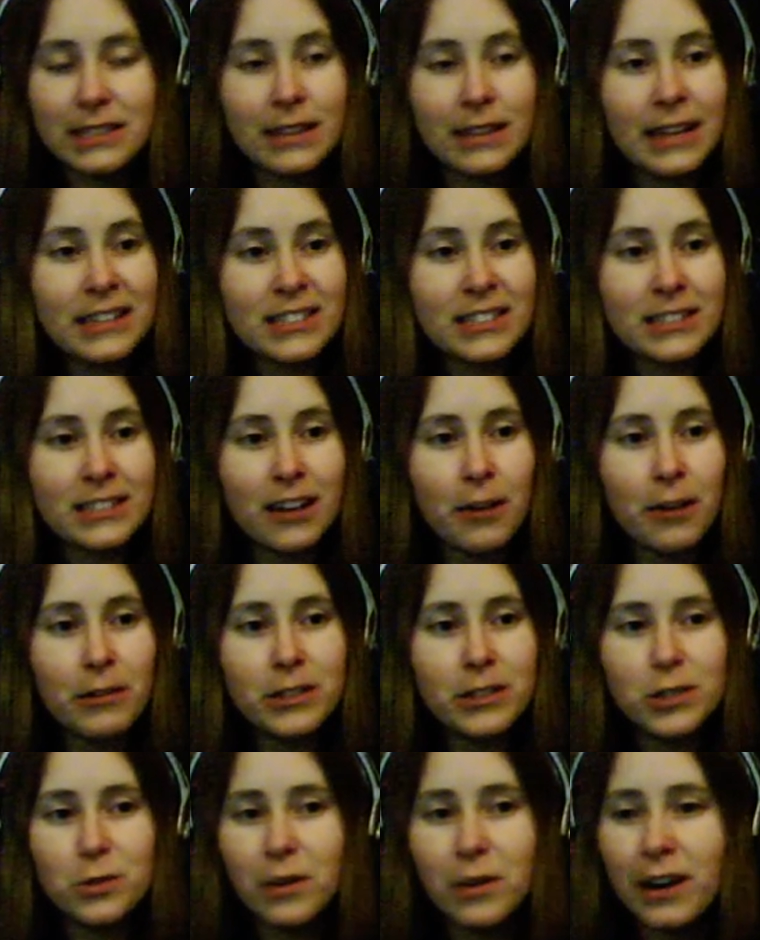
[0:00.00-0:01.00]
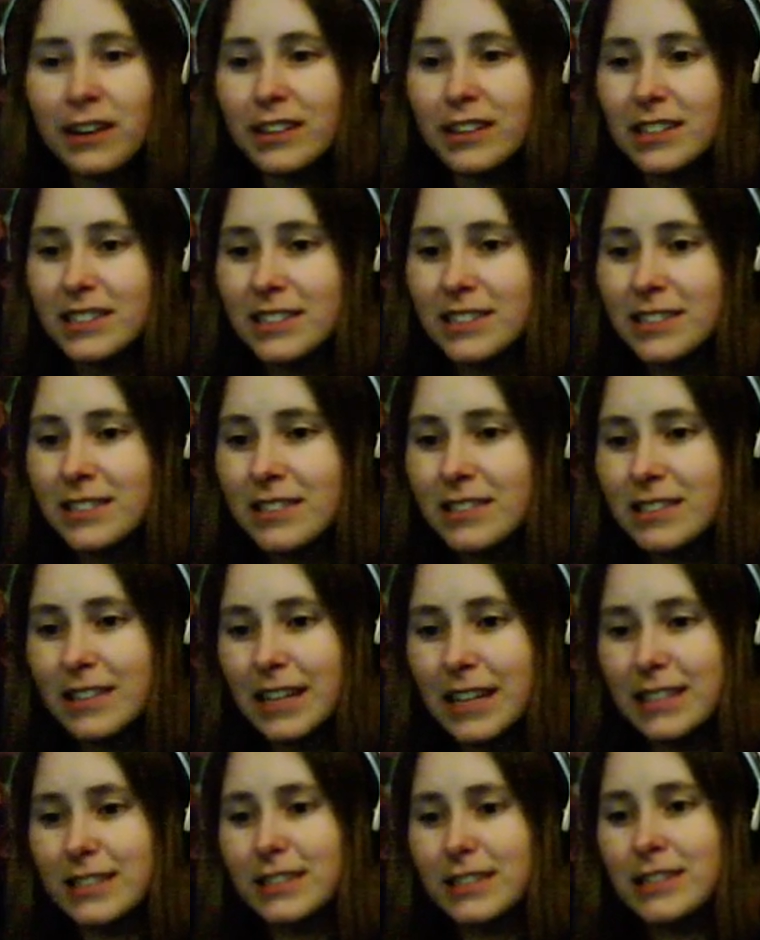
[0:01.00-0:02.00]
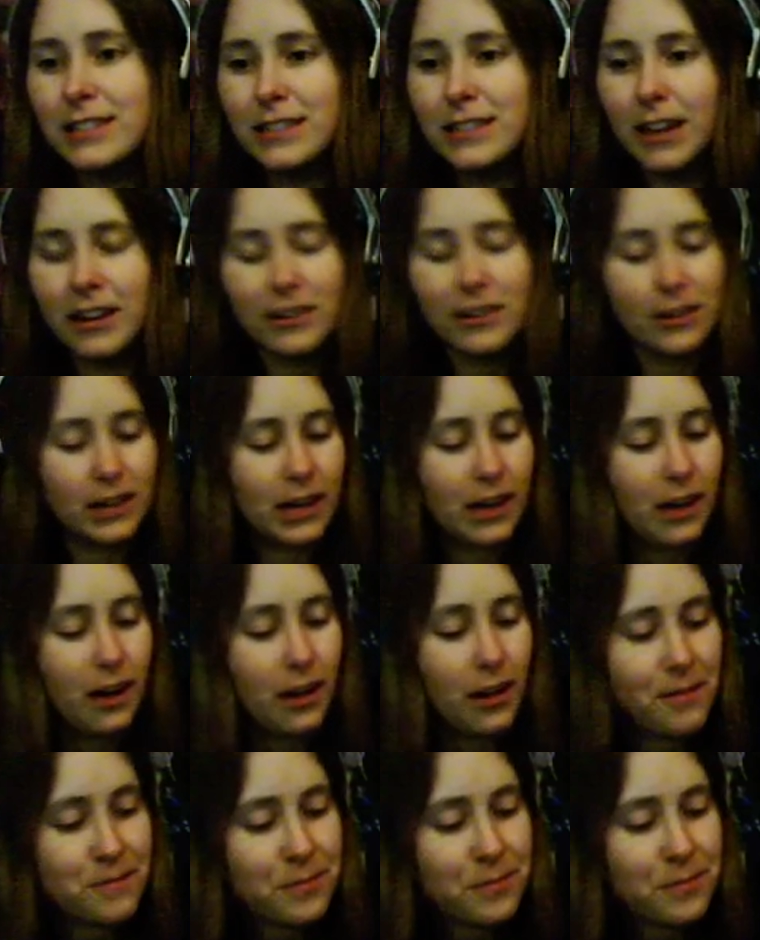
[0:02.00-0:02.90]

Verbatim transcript: and that's not what you want, because that's not good at all.